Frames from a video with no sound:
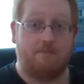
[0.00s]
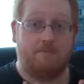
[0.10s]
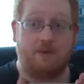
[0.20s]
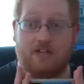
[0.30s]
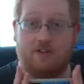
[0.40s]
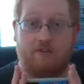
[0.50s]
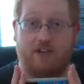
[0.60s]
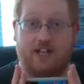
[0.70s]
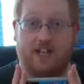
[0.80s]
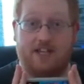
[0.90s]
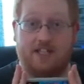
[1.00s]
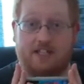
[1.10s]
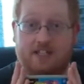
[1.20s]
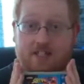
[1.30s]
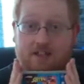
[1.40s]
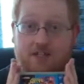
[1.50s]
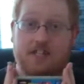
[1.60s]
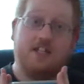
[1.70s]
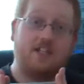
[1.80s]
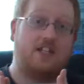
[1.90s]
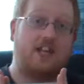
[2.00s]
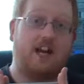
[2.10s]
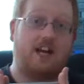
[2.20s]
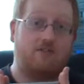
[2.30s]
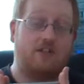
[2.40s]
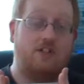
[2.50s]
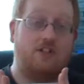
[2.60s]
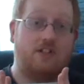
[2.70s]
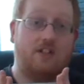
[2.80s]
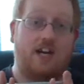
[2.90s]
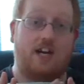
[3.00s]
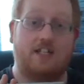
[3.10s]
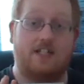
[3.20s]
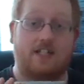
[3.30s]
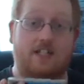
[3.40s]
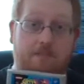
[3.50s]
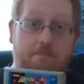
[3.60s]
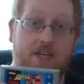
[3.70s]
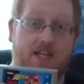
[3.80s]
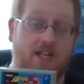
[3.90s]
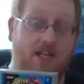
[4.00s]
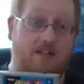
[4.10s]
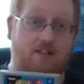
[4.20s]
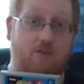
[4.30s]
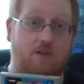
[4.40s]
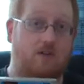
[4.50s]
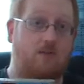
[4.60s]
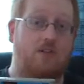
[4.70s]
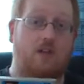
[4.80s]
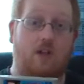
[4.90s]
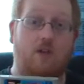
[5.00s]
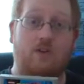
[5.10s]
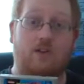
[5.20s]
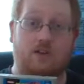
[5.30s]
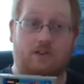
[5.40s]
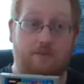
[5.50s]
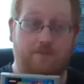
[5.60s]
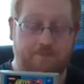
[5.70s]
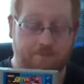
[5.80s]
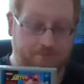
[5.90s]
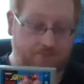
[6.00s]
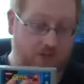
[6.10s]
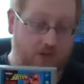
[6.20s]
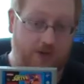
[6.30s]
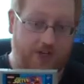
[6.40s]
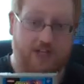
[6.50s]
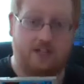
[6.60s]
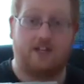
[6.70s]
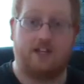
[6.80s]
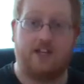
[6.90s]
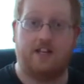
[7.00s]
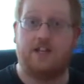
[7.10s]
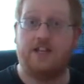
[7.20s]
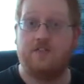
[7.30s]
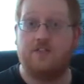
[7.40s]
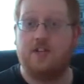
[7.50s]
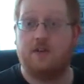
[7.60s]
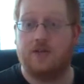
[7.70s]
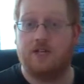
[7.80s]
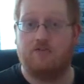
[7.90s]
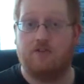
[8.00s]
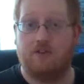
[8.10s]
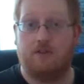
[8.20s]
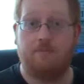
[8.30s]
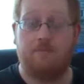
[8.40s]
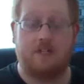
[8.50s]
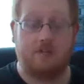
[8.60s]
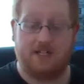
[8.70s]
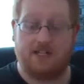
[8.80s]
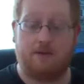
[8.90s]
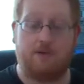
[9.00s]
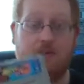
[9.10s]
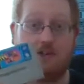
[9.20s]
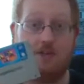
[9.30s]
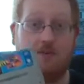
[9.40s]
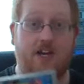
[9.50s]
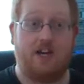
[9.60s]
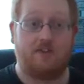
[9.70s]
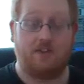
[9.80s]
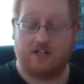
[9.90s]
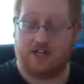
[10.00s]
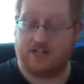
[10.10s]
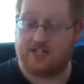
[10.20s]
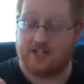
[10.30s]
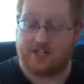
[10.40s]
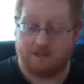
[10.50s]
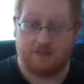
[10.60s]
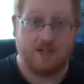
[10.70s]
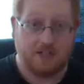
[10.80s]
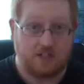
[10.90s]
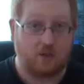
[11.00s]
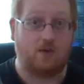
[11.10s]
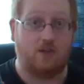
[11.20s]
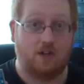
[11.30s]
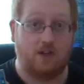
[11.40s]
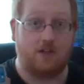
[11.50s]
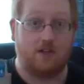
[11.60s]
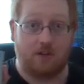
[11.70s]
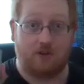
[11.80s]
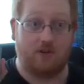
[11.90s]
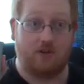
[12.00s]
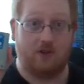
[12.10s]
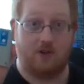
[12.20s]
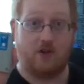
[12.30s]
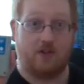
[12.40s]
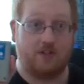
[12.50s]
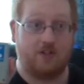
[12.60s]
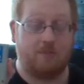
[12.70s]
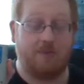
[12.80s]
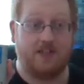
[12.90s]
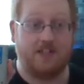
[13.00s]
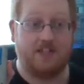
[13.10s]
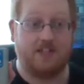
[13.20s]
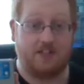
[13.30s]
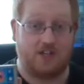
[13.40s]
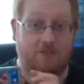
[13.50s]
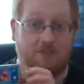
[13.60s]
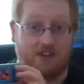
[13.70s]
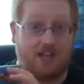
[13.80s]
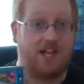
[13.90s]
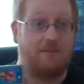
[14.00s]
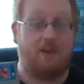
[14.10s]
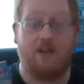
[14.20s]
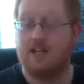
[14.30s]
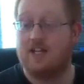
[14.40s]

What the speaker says: might not realise is that this is the cartridge that has the Big Cal's World logo on it in the video intro. So basically I bought a cheap cartridge and I stuck the logo on top of it in the shape of a label